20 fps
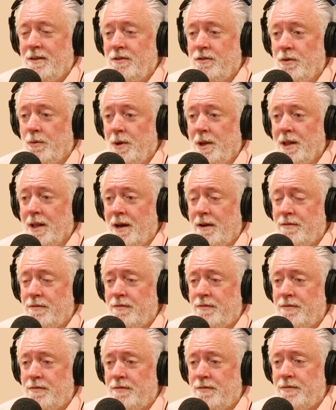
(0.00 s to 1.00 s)
So we left
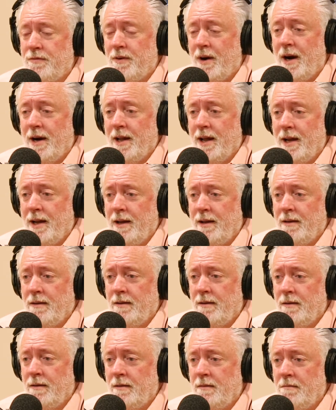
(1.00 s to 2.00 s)
Friday
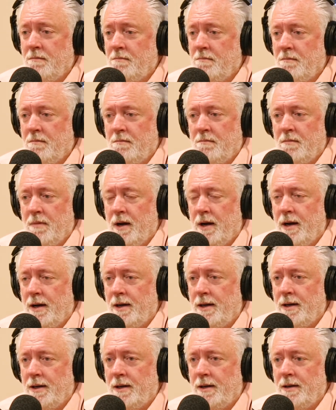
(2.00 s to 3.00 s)

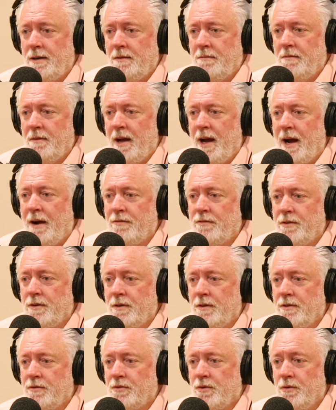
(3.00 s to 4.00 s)

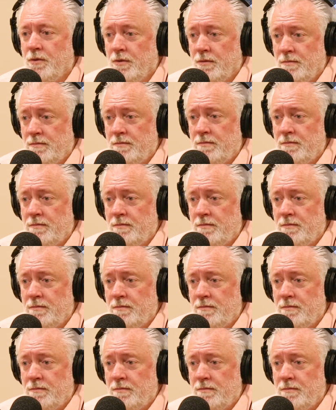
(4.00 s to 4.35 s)
after school.